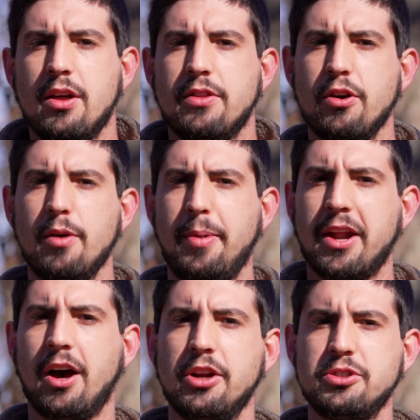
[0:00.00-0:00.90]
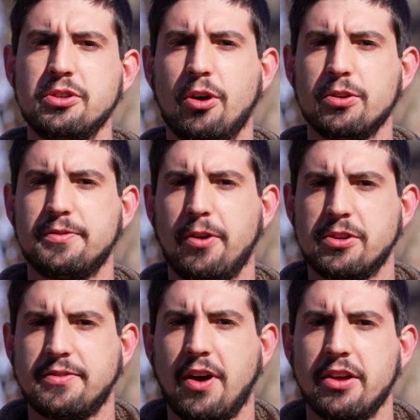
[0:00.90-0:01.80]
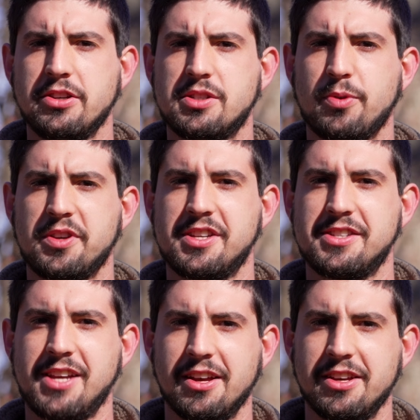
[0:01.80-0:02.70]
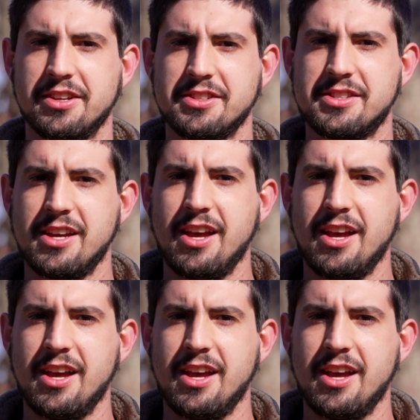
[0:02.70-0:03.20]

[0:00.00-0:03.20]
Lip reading: There are about 100 cultivars of Holly Springs azaleas,